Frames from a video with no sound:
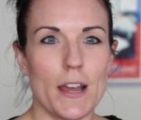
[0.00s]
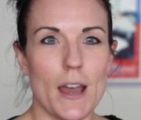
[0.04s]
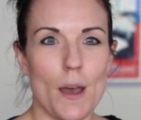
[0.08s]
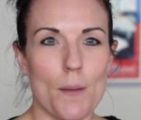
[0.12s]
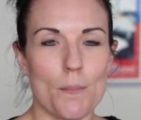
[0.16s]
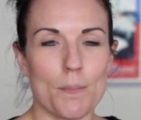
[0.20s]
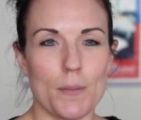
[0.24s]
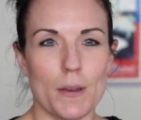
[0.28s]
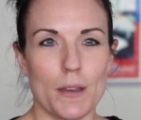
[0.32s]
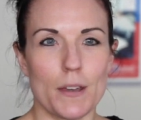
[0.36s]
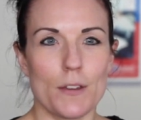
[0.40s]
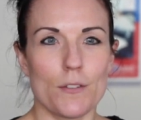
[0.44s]

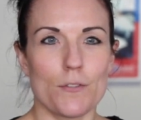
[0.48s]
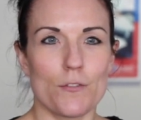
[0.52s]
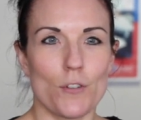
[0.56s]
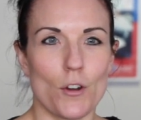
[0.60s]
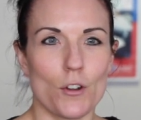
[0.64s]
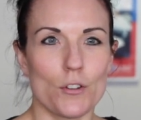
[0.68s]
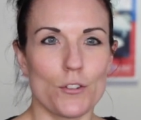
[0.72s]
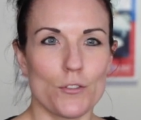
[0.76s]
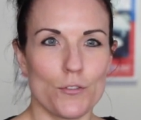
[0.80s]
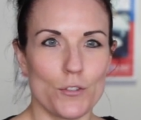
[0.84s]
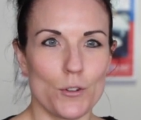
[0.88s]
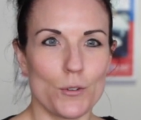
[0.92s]
happy
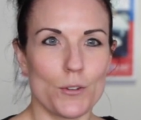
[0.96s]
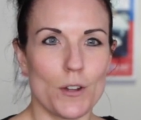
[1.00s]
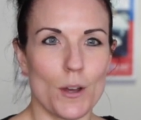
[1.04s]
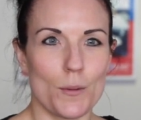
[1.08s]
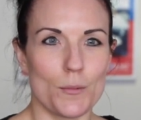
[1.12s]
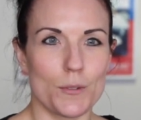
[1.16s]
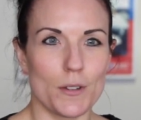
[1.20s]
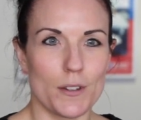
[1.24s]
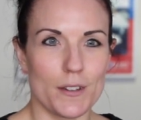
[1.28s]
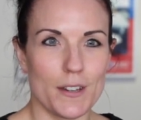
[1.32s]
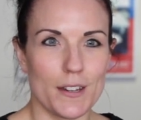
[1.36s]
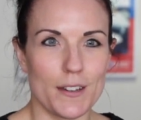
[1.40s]
first few
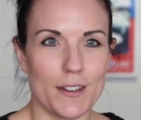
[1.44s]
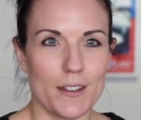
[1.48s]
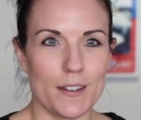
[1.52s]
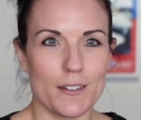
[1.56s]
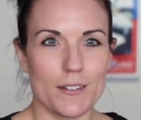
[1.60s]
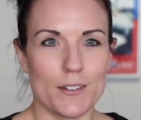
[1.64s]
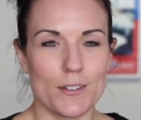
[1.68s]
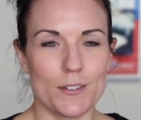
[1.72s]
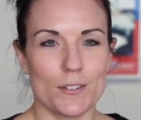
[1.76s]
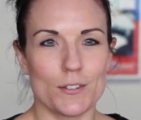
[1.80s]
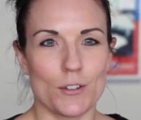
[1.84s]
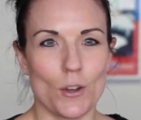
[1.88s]
times I did
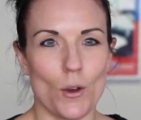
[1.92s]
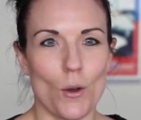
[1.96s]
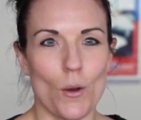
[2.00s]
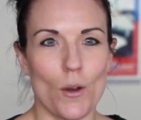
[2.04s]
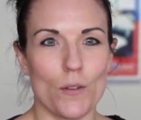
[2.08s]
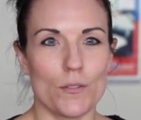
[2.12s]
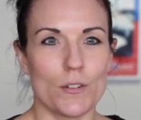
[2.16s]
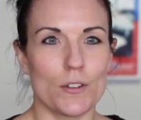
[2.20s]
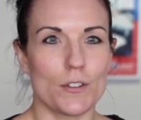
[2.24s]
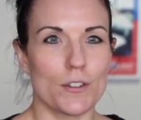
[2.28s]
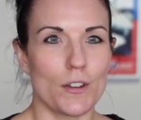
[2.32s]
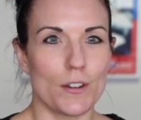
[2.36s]
it, so
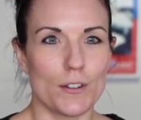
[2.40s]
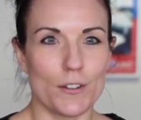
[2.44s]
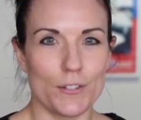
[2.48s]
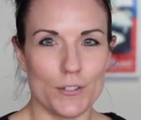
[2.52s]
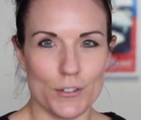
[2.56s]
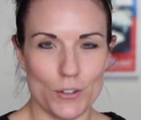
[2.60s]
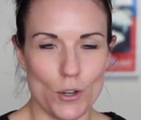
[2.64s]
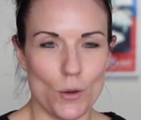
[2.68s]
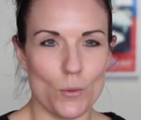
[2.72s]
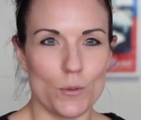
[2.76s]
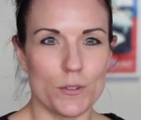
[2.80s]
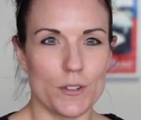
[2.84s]
I've decided
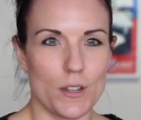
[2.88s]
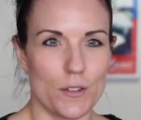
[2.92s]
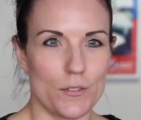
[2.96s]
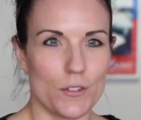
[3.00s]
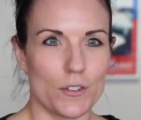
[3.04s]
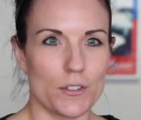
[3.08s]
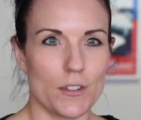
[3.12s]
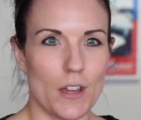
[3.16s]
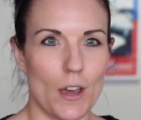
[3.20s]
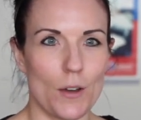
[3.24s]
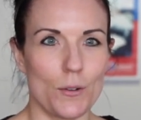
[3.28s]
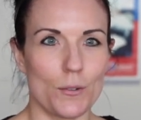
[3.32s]
to go with Safe
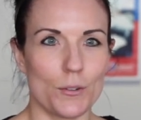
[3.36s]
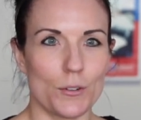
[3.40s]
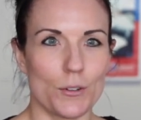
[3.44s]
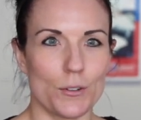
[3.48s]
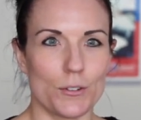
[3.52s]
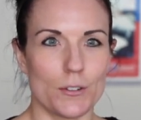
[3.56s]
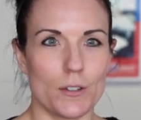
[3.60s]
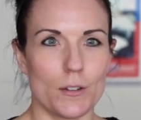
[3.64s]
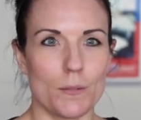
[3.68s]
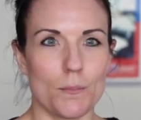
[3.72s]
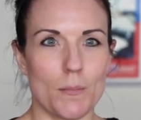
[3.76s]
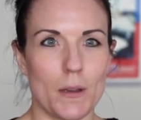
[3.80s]
and Sound
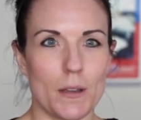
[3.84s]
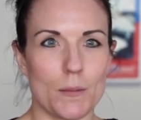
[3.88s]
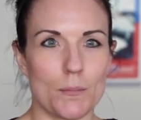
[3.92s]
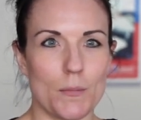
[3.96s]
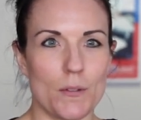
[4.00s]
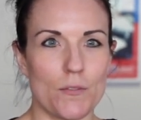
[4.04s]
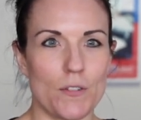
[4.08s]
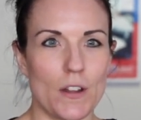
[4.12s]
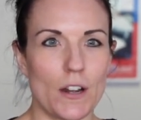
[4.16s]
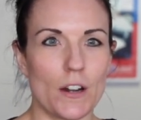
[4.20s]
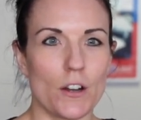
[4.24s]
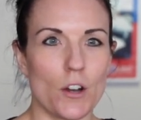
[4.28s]
because it made
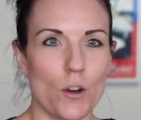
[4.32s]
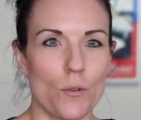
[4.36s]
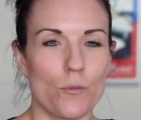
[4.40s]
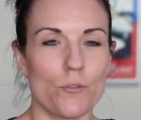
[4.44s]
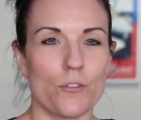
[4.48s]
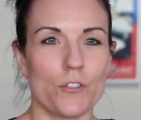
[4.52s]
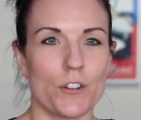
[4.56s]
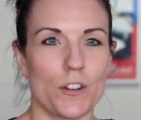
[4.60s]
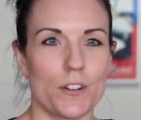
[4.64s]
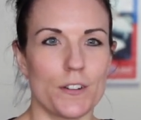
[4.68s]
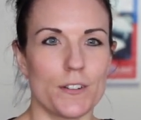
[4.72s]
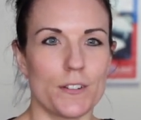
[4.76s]
me feel
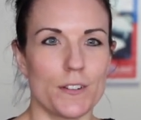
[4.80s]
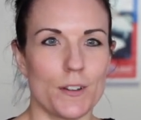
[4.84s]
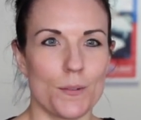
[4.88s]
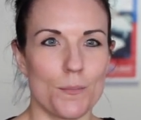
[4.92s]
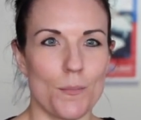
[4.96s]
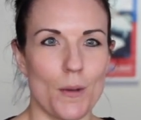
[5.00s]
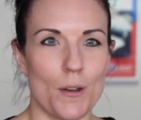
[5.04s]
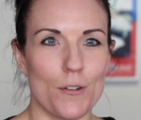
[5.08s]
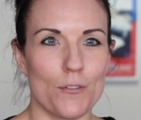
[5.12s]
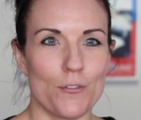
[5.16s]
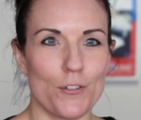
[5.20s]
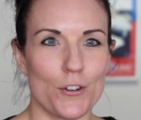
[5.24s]
confident in
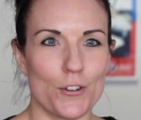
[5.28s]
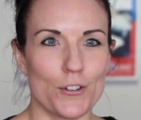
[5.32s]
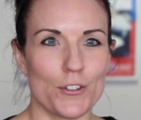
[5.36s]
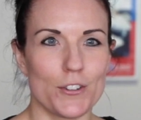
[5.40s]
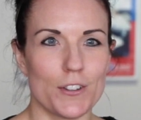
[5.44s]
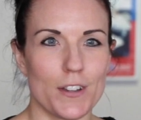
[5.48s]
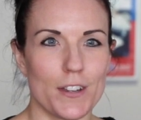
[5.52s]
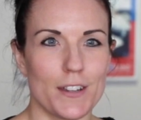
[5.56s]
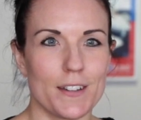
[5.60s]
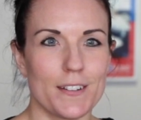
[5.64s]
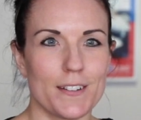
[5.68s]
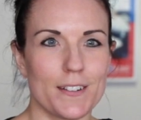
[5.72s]
my
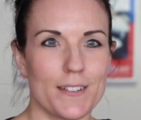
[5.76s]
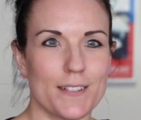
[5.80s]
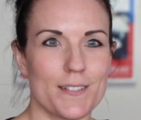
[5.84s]
first aid.